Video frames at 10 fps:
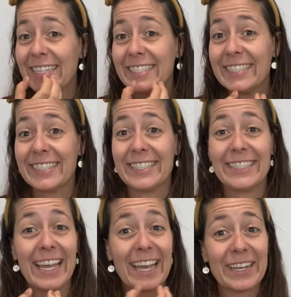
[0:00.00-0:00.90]

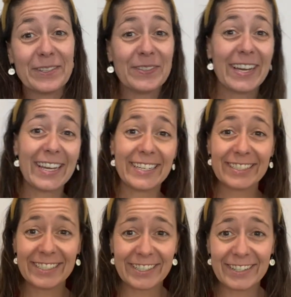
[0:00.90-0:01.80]
Santa wear your
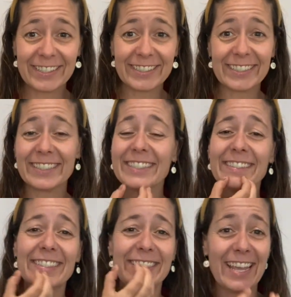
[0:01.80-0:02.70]
shorts,
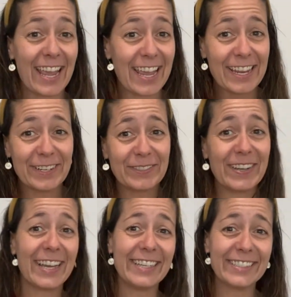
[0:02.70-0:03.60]
Santa
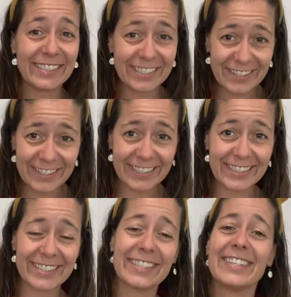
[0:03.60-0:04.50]
wear your
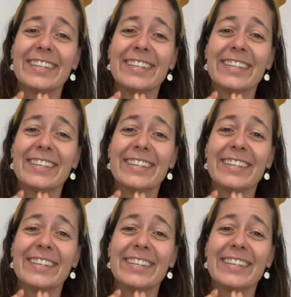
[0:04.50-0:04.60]
shorts,